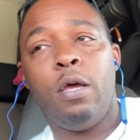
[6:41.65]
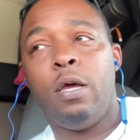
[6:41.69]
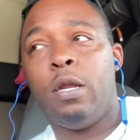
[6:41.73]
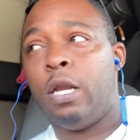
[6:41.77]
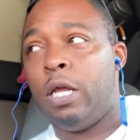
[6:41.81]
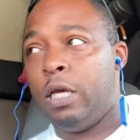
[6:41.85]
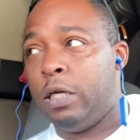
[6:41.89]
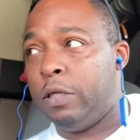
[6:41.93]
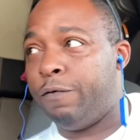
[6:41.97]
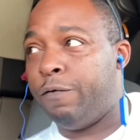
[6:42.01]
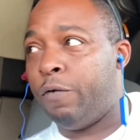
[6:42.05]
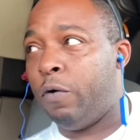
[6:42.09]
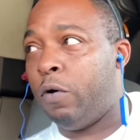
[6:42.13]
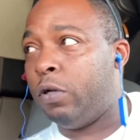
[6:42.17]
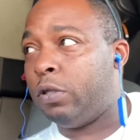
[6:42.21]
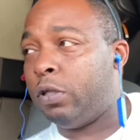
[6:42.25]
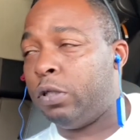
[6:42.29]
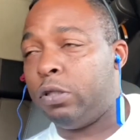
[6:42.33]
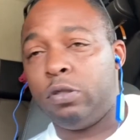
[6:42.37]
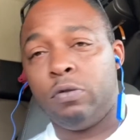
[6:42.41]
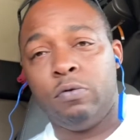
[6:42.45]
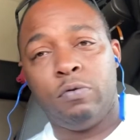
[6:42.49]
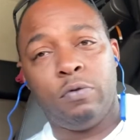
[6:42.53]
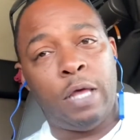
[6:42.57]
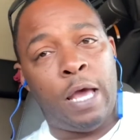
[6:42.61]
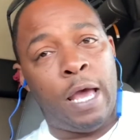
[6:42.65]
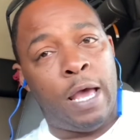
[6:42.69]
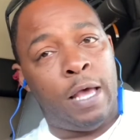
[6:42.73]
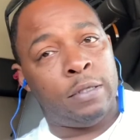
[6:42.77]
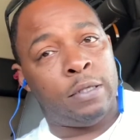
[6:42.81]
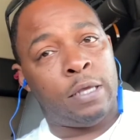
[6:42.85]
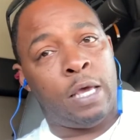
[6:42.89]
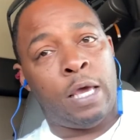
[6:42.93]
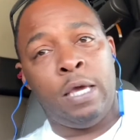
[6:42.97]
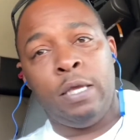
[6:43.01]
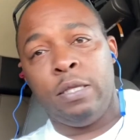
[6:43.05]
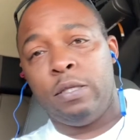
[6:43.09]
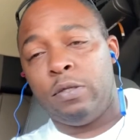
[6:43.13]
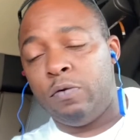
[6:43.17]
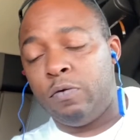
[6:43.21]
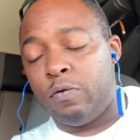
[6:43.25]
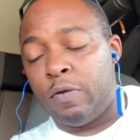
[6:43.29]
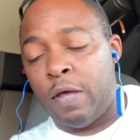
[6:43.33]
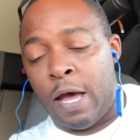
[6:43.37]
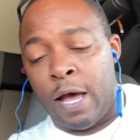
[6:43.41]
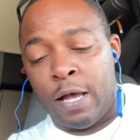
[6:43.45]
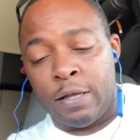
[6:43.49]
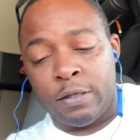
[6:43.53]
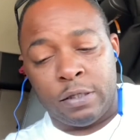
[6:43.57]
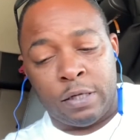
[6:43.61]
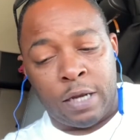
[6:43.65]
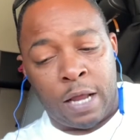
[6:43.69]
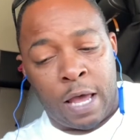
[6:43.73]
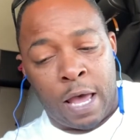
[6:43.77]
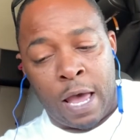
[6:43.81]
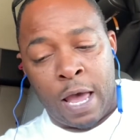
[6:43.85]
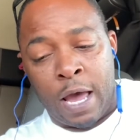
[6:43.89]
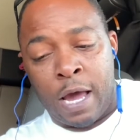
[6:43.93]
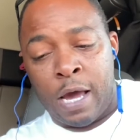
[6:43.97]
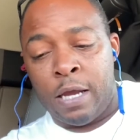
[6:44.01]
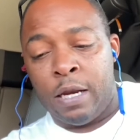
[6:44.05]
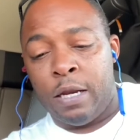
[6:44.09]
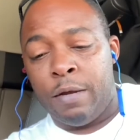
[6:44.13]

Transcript: As far as the 2008, 2009